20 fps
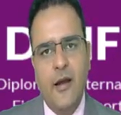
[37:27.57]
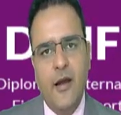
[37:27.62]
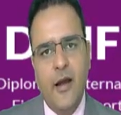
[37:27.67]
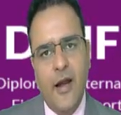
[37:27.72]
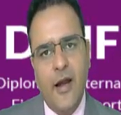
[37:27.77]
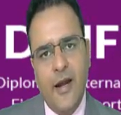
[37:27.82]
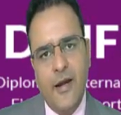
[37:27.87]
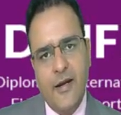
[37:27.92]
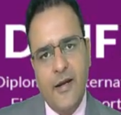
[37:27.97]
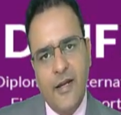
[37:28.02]

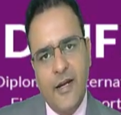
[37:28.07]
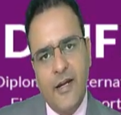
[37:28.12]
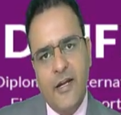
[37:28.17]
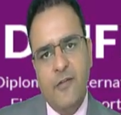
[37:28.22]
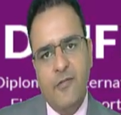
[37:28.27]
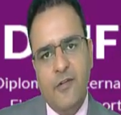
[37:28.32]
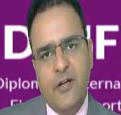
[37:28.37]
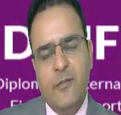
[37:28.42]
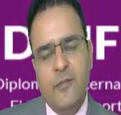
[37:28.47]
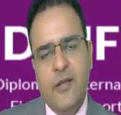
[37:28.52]
And
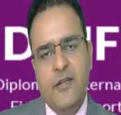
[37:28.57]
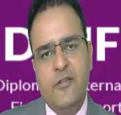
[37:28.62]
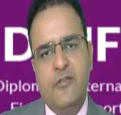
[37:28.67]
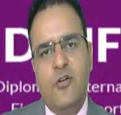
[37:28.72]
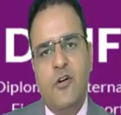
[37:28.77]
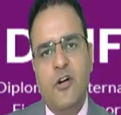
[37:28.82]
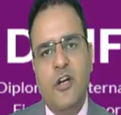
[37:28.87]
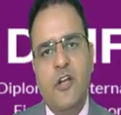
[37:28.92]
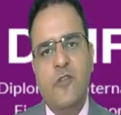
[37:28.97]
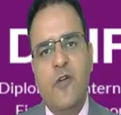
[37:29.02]
indefinite means
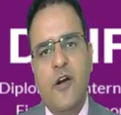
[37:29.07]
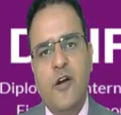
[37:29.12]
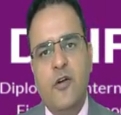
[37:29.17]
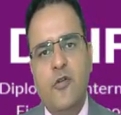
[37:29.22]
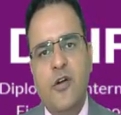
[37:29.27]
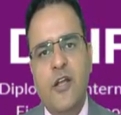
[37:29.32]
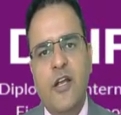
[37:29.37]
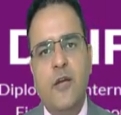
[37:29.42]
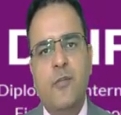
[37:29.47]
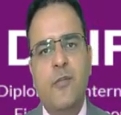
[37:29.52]
not defined
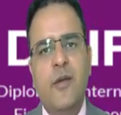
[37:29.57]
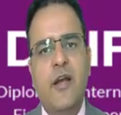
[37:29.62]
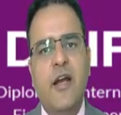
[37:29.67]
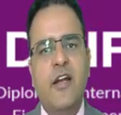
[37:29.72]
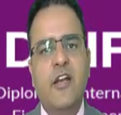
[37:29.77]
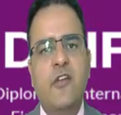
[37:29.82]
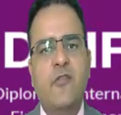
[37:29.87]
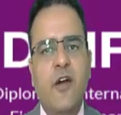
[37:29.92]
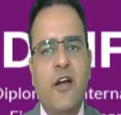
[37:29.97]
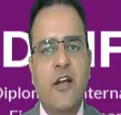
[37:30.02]
today, it may
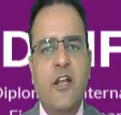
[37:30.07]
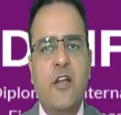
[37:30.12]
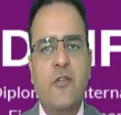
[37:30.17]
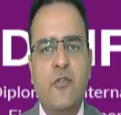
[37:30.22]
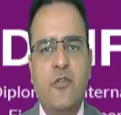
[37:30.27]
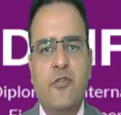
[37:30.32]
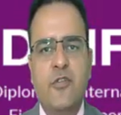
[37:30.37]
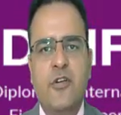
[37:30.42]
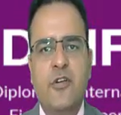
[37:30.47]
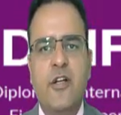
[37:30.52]
get defined in future.